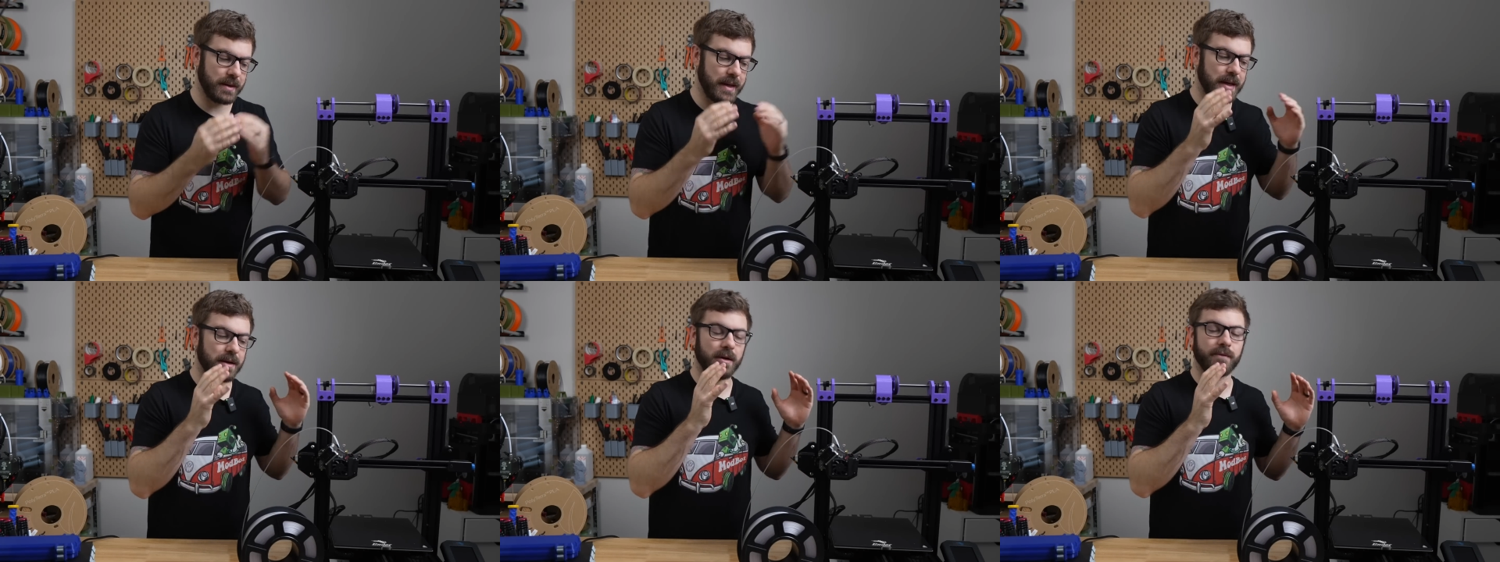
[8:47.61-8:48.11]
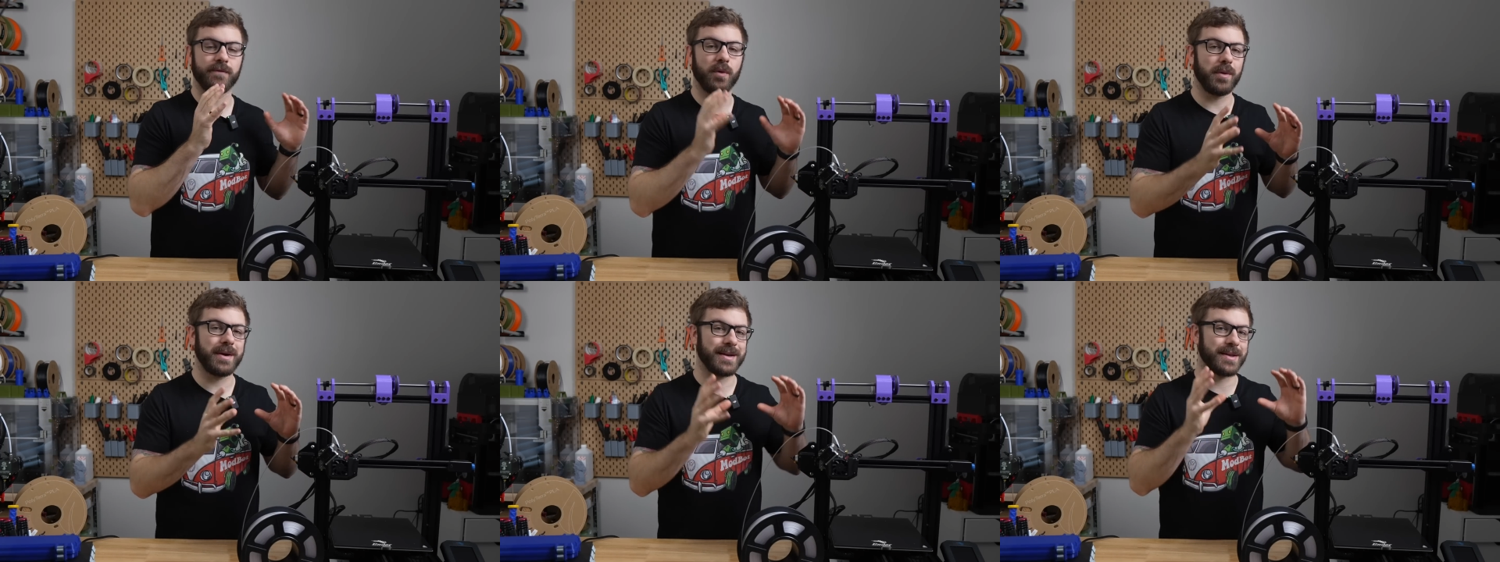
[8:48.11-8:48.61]
they can
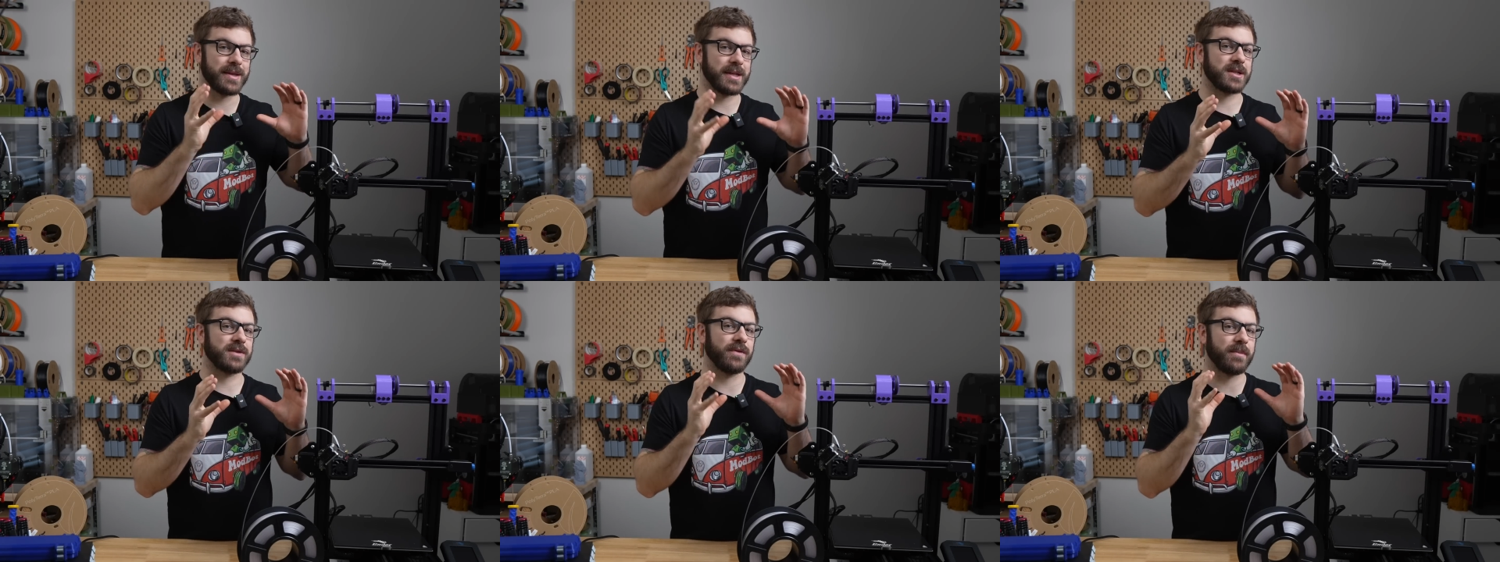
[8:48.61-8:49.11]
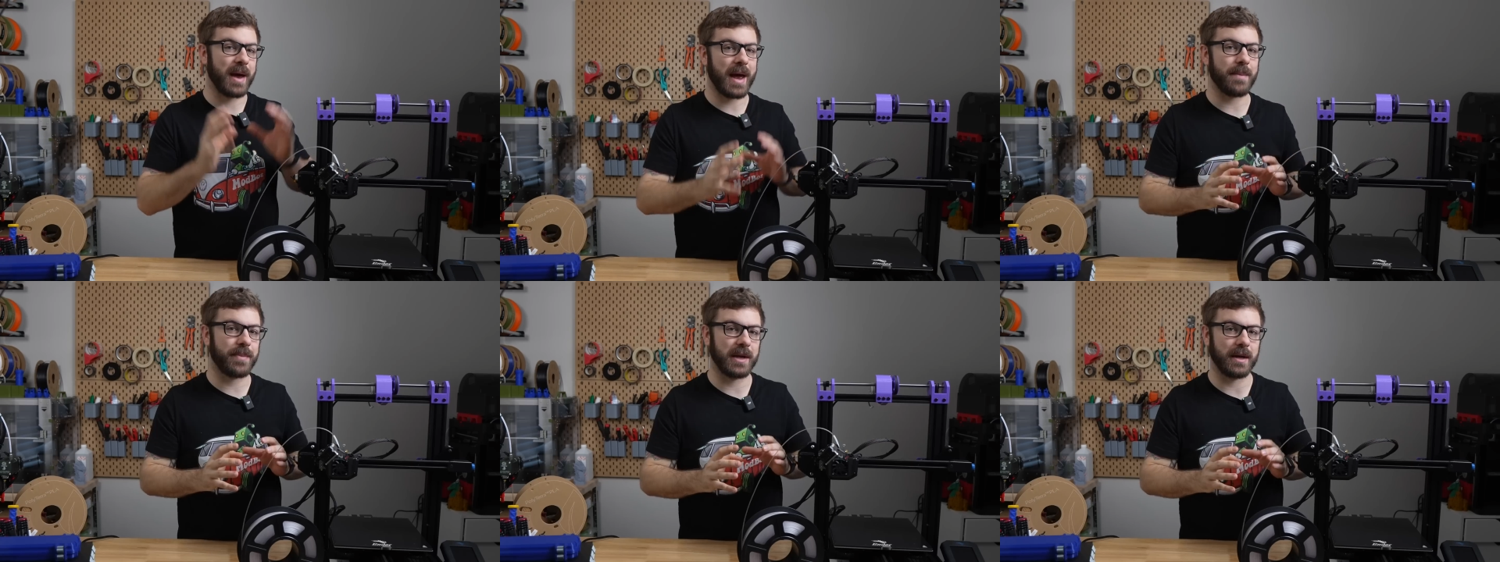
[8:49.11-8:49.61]
avoid this from
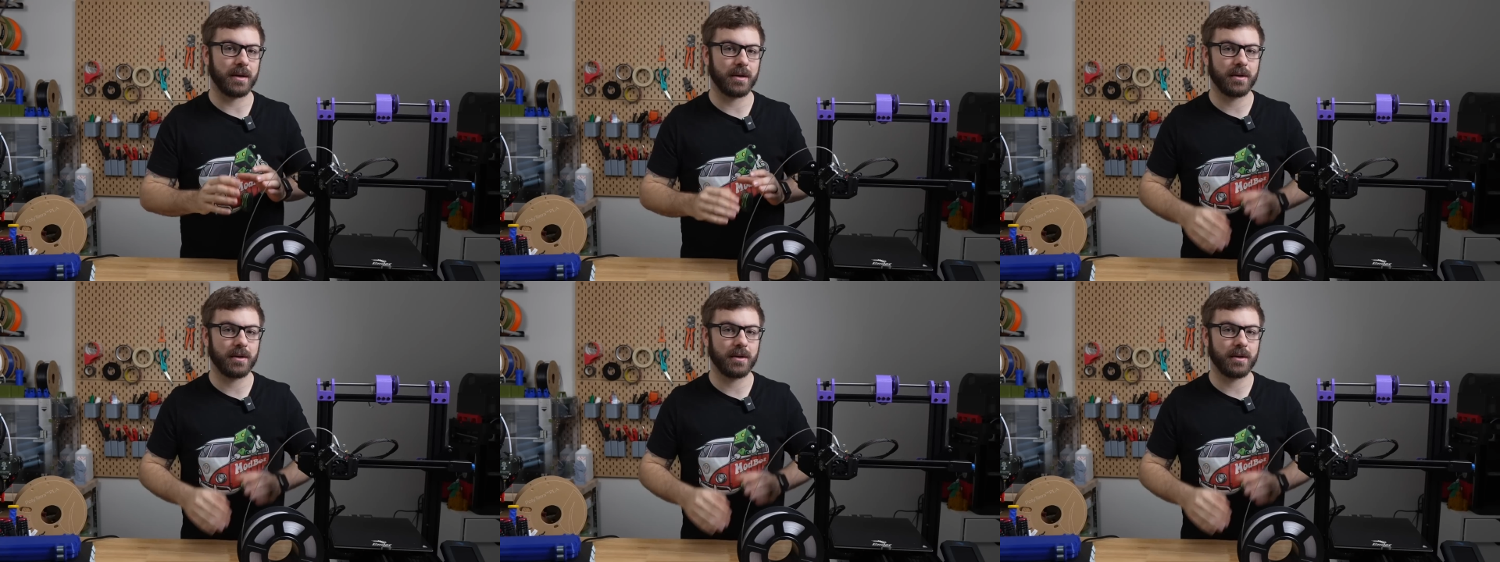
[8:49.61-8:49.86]
happening.